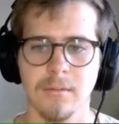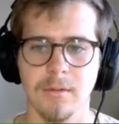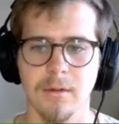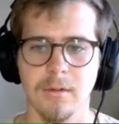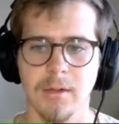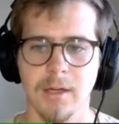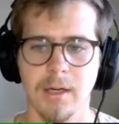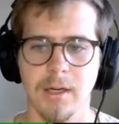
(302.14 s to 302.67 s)

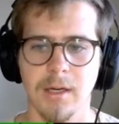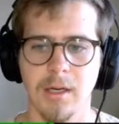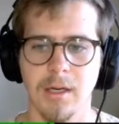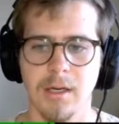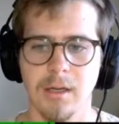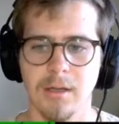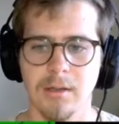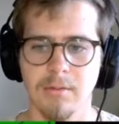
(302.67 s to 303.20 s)

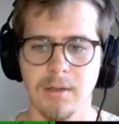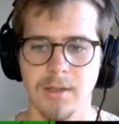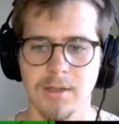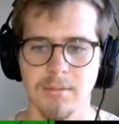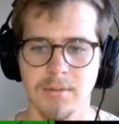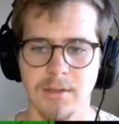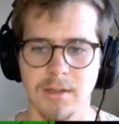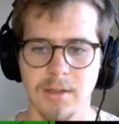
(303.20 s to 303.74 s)
Okay, we got
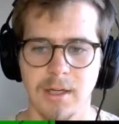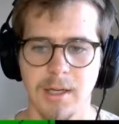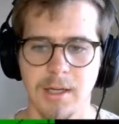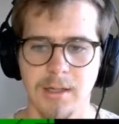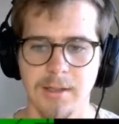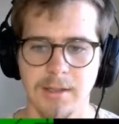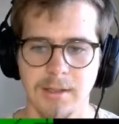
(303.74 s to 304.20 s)
some snakes